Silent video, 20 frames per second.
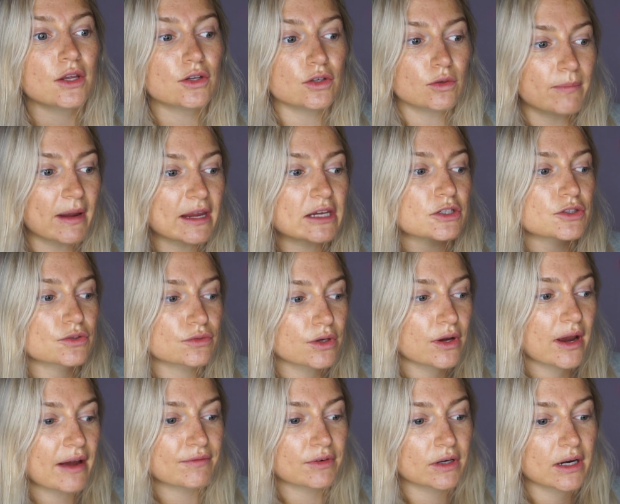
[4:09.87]
you're making sure
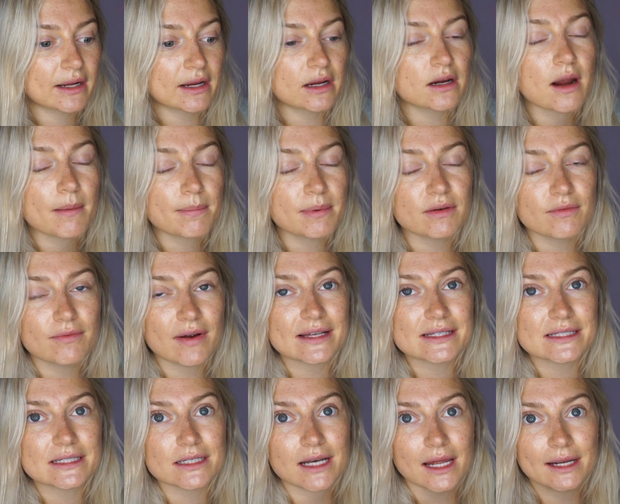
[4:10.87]
you're having like a couple of rest,